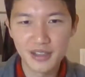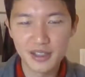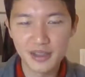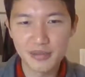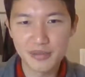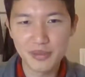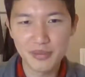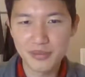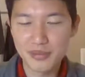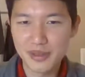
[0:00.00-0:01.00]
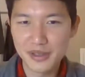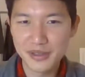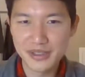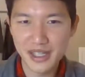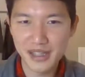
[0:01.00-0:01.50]
like
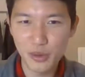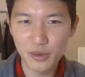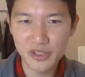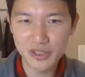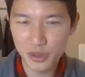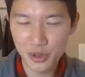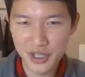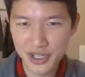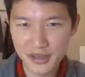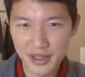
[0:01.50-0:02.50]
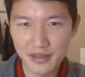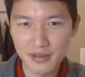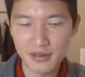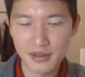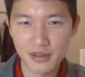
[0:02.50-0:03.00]
there's that whole story that
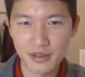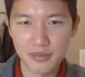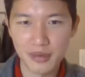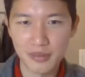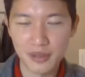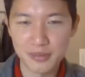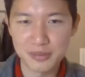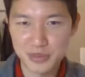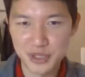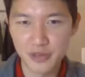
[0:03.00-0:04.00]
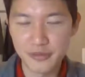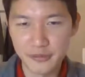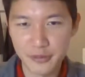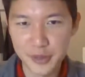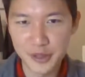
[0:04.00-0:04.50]
I'm not sure if you're
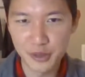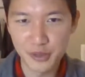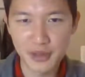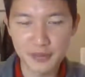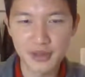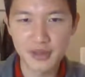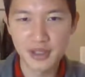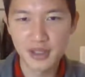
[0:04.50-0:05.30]
familiar with, but